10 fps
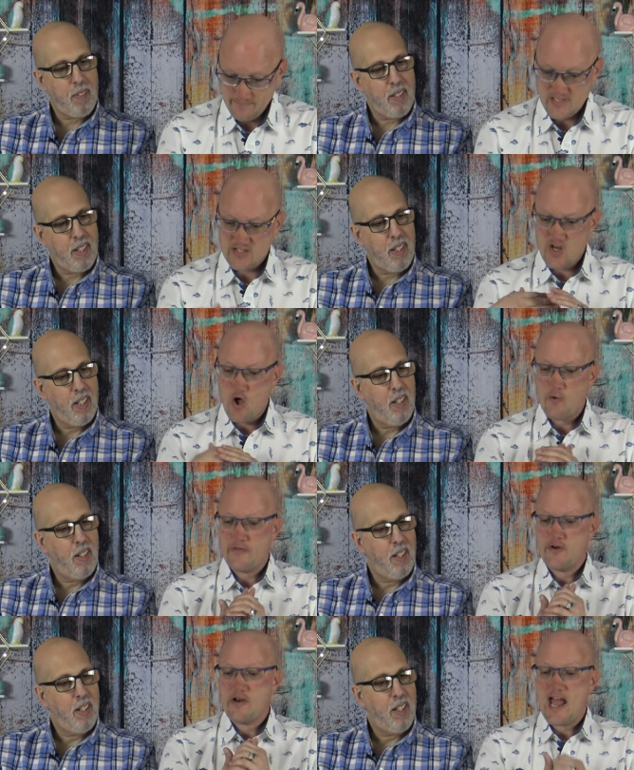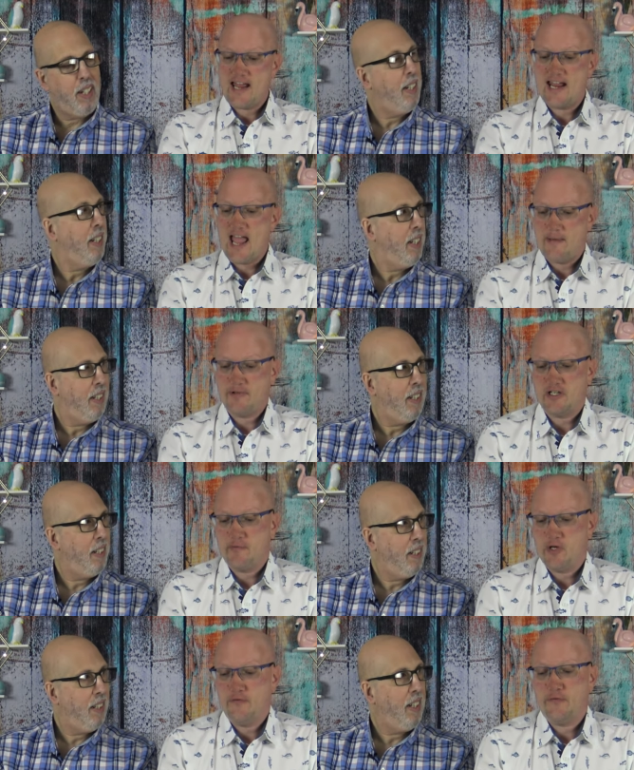Speaker 1: So they're not
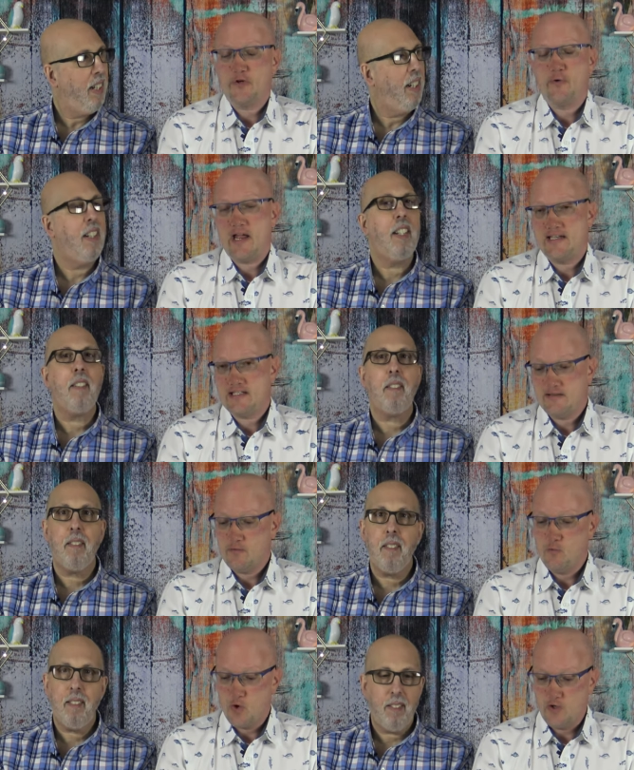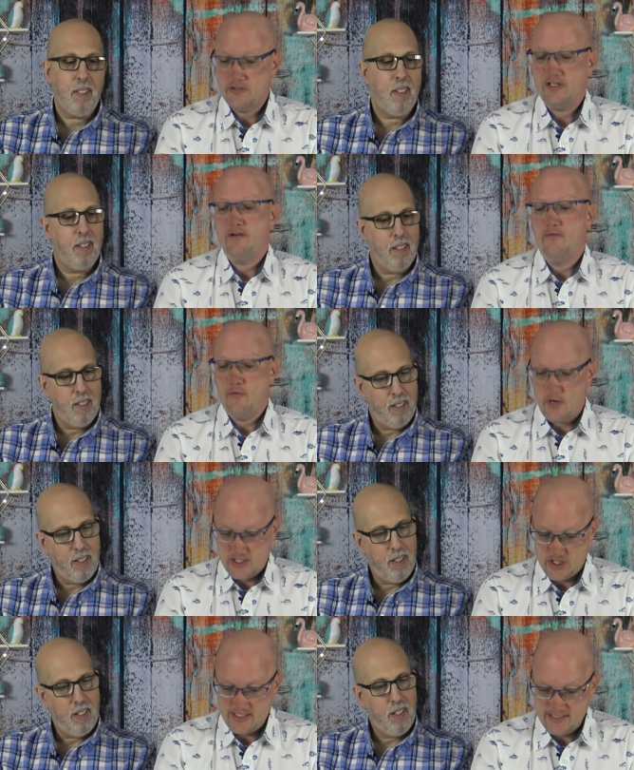applicable for Grand World
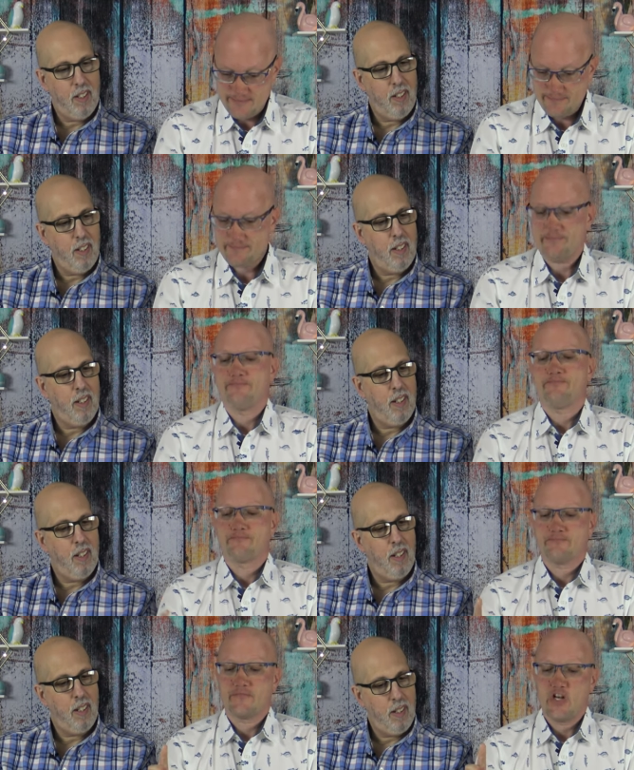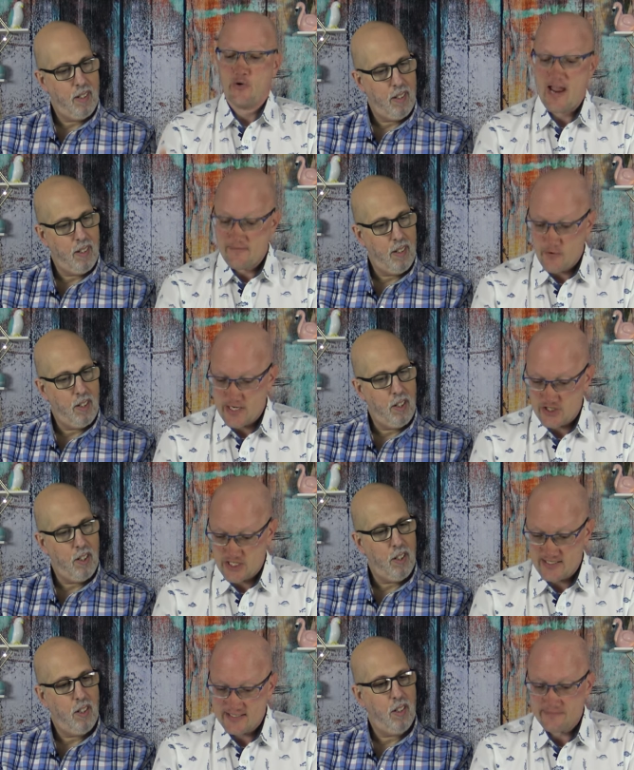Voyages, Grand
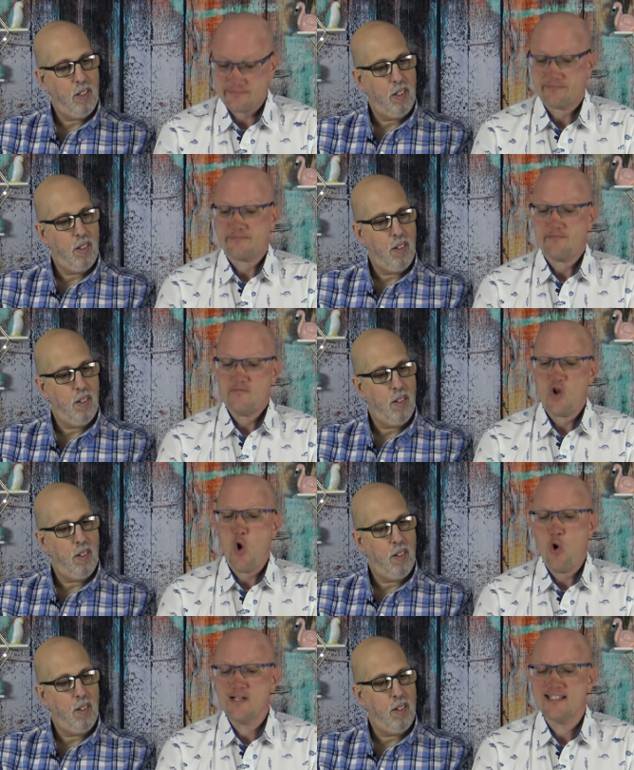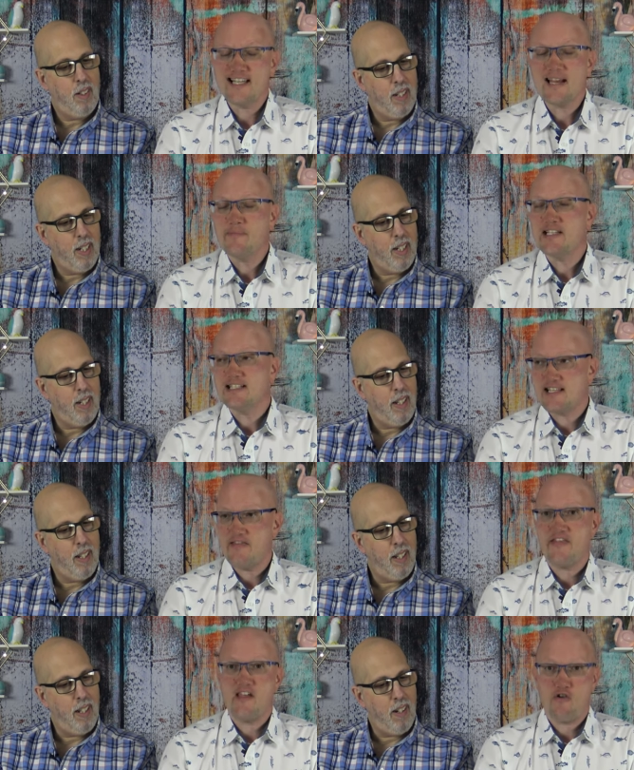Voyages, or segments
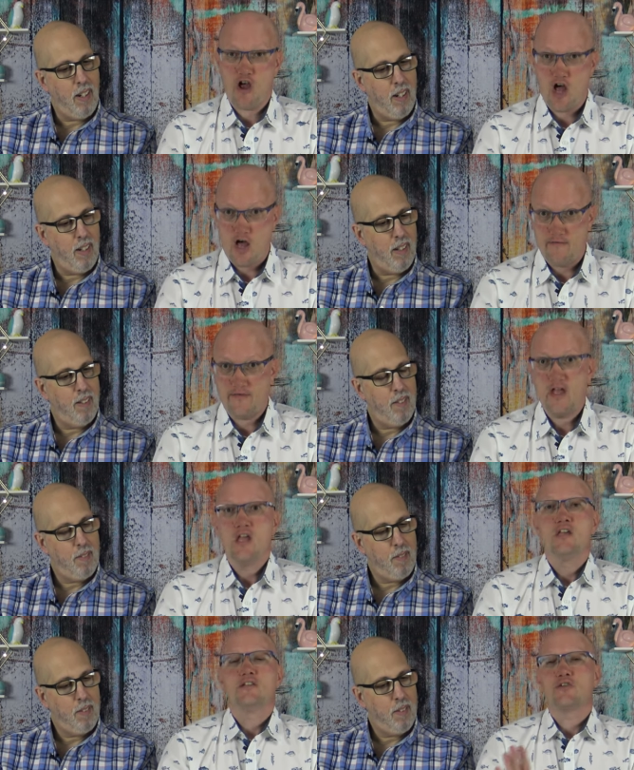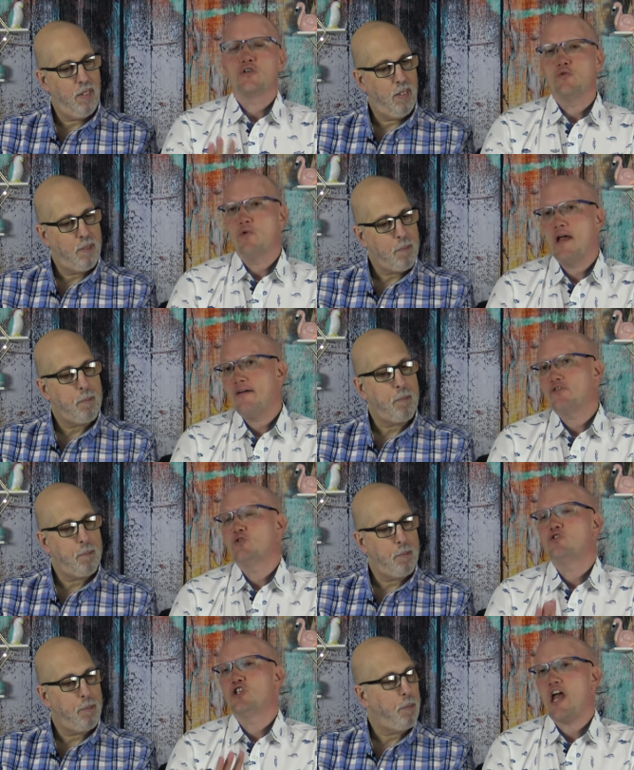thereof. So you will have
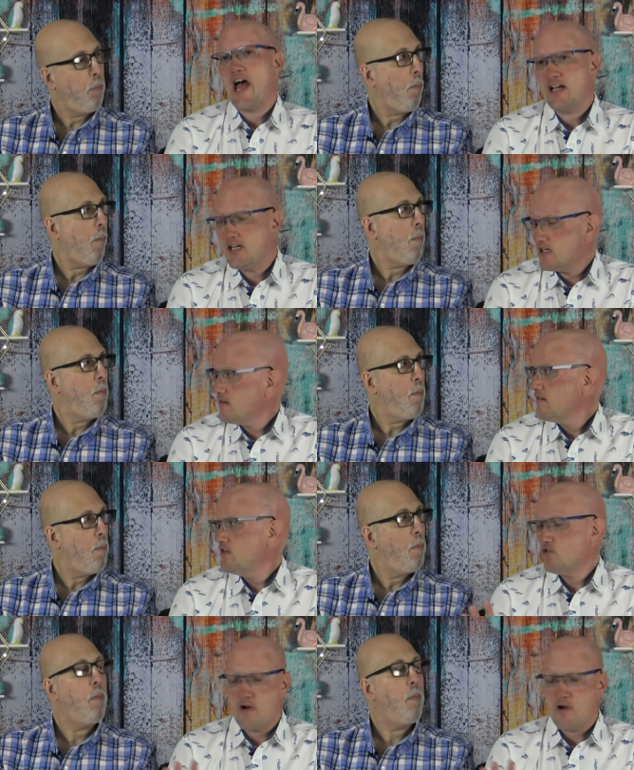to check your